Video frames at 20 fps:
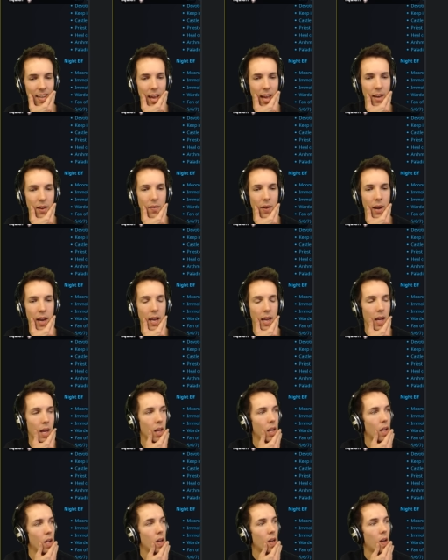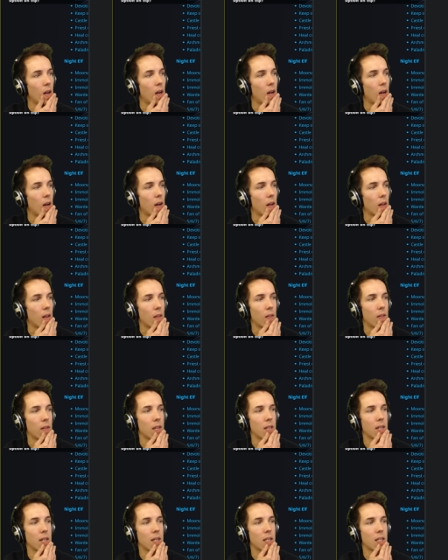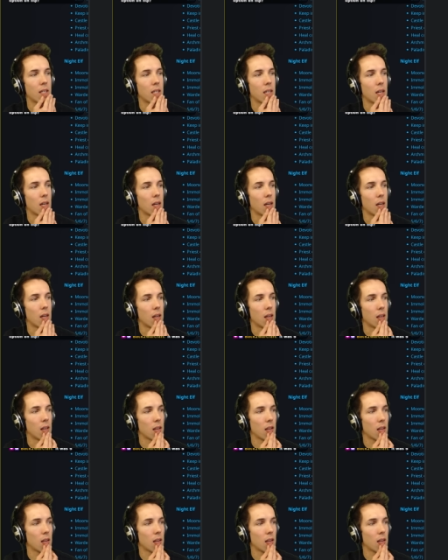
Anyway, uh, this is uh,